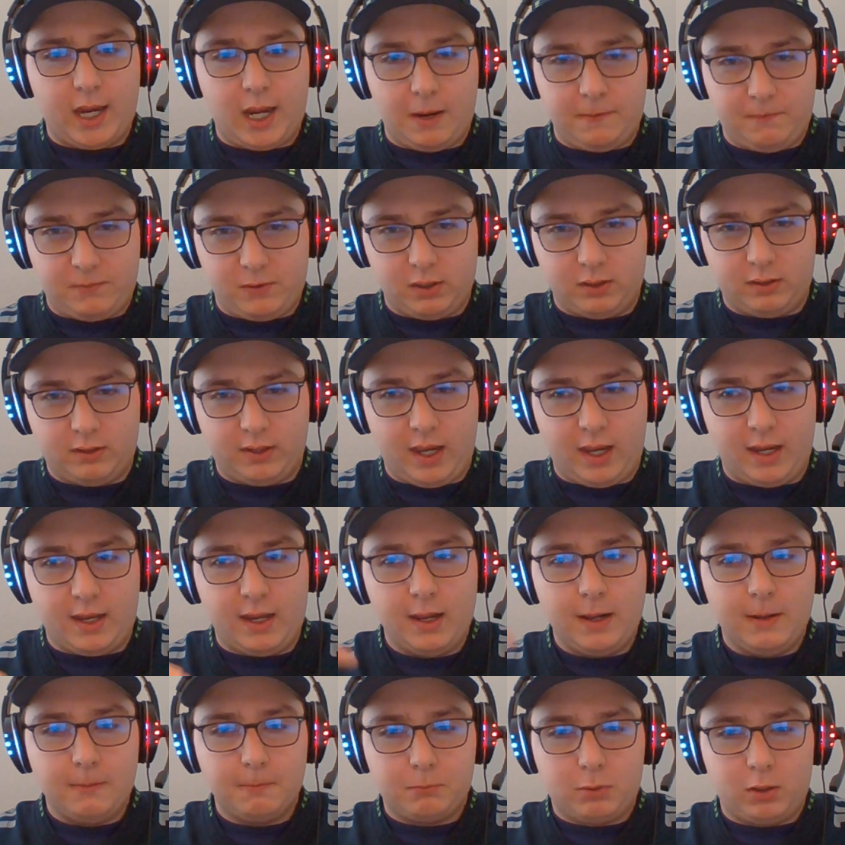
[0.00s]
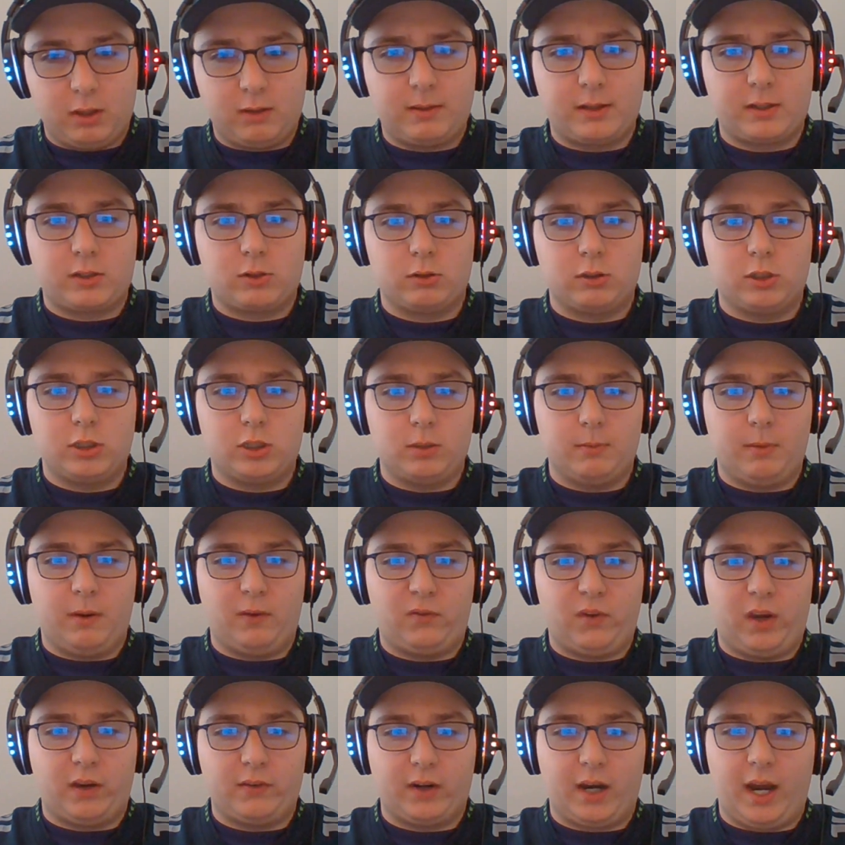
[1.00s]
If you did, please make sure to do me a
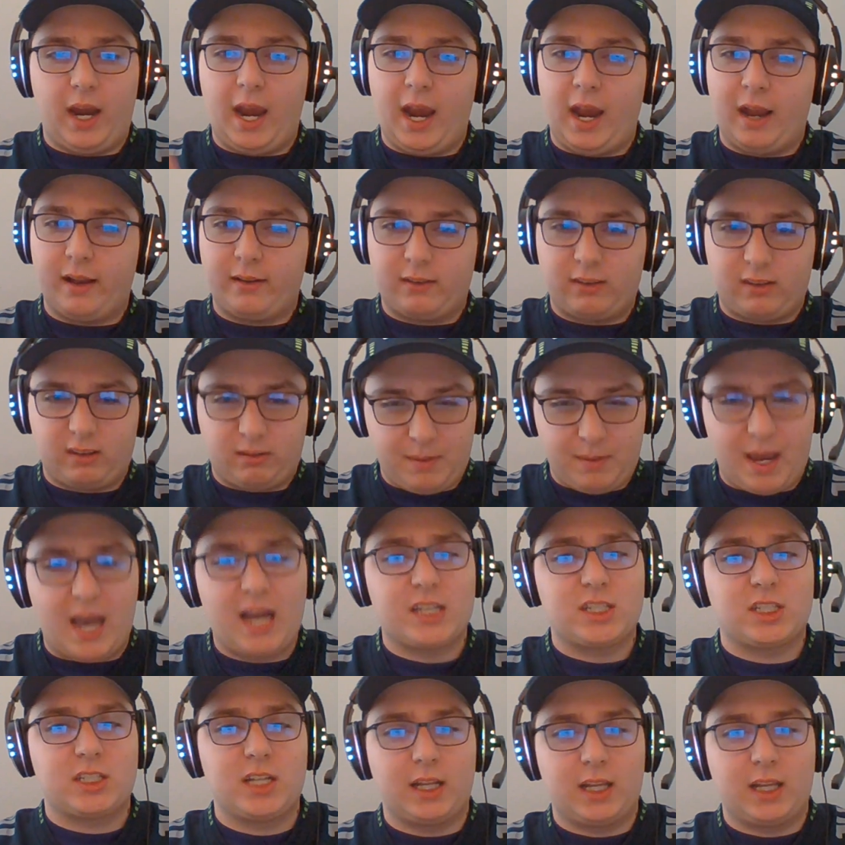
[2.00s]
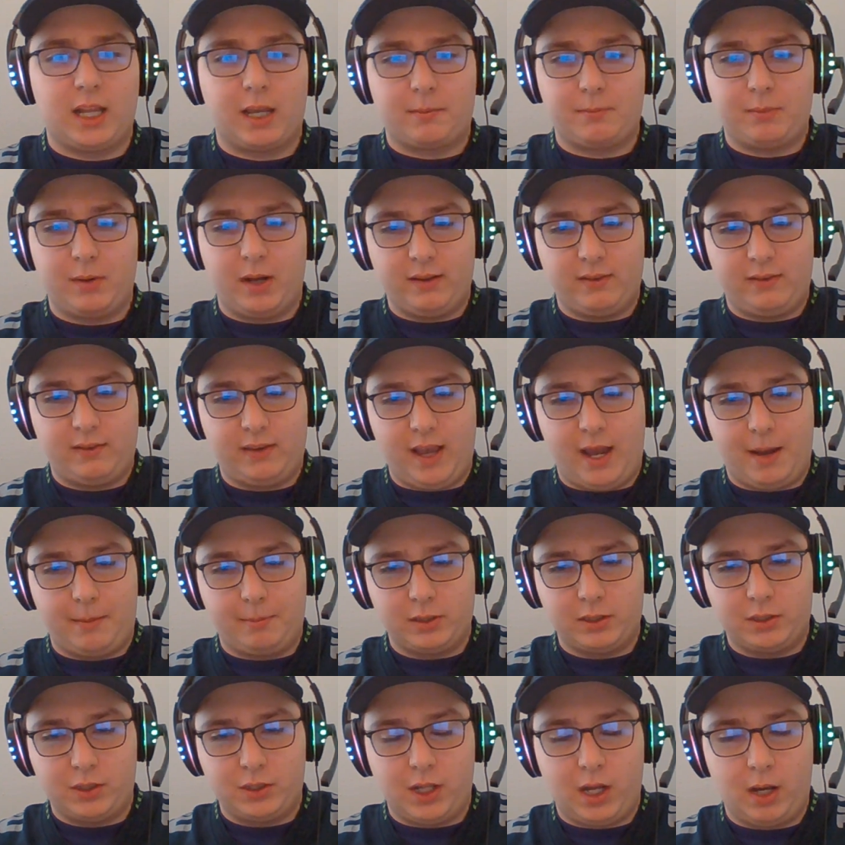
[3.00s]
favor and smash that like button down
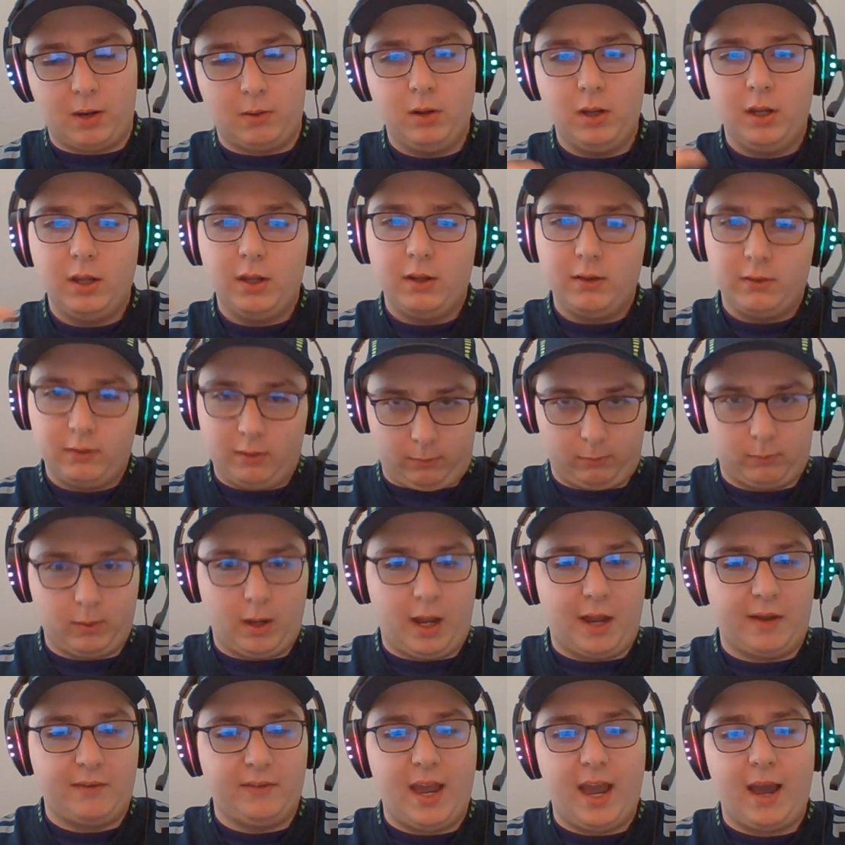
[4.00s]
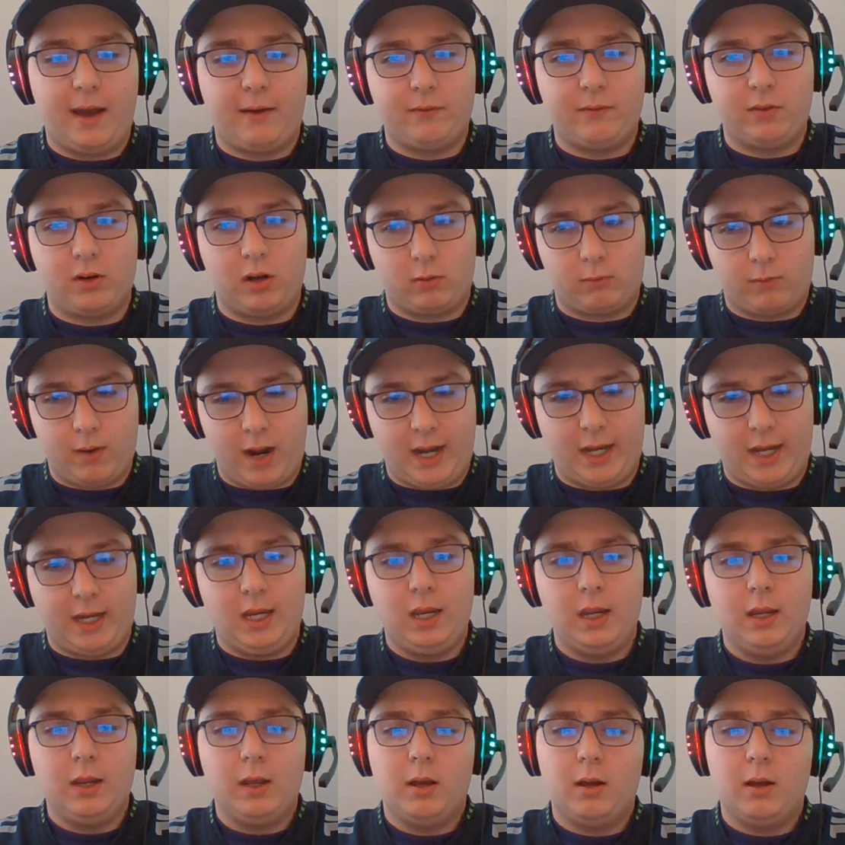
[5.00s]
below. Subscribe if you haven't already.